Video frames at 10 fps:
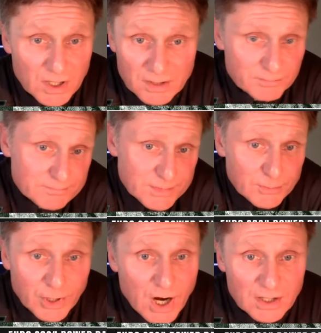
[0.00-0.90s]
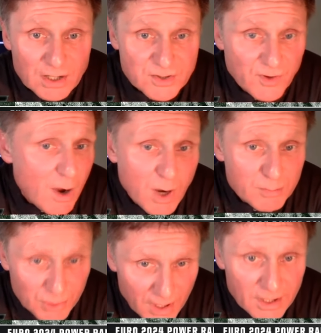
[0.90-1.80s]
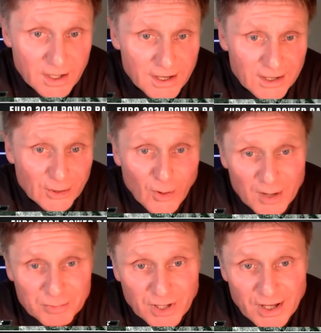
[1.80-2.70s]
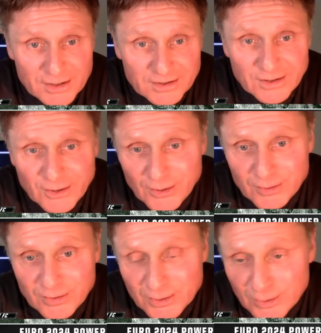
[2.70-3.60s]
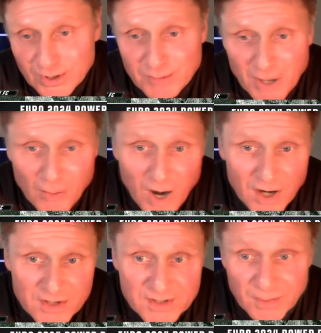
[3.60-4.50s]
And regardless of how I play, you know, I played. You know, you look at Maguire's.